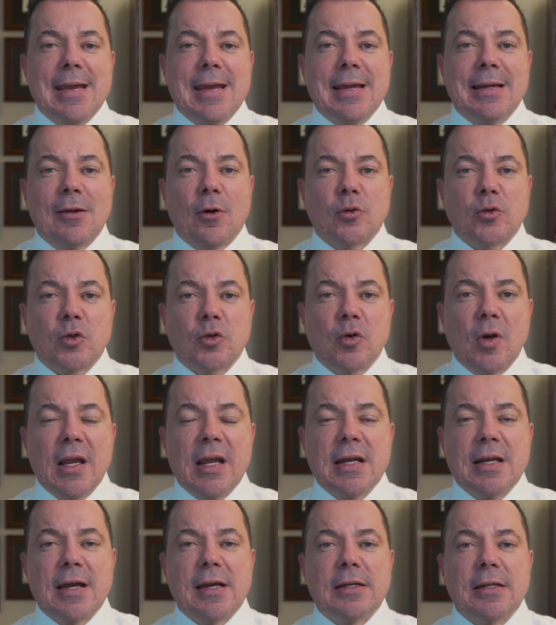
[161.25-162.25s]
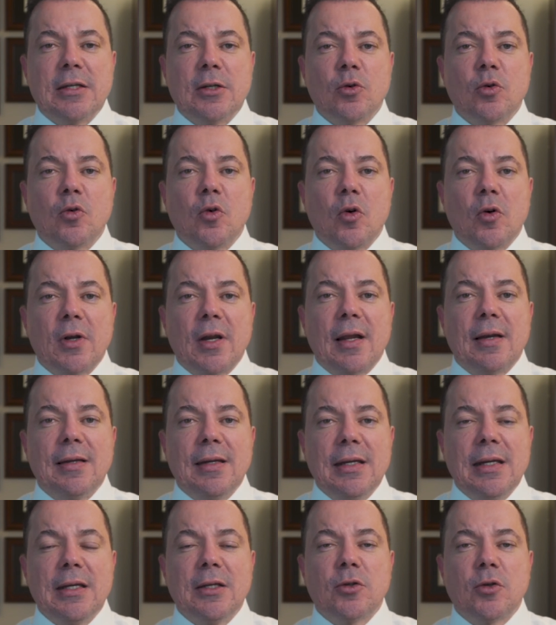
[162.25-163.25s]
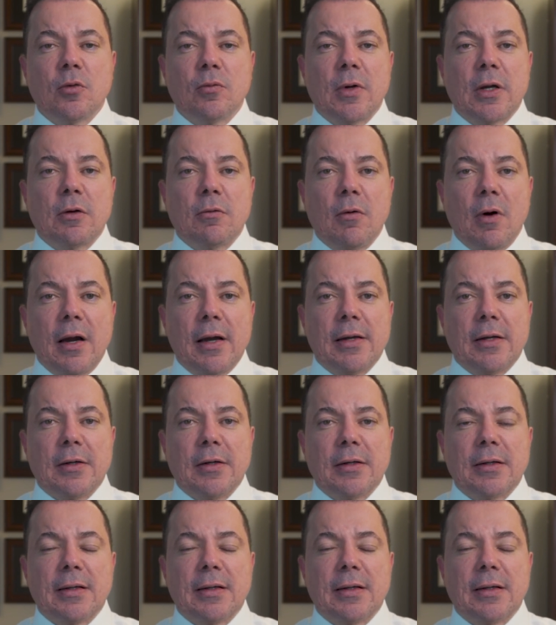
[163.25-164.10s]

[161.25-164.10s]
In Australia, you're gonna need to require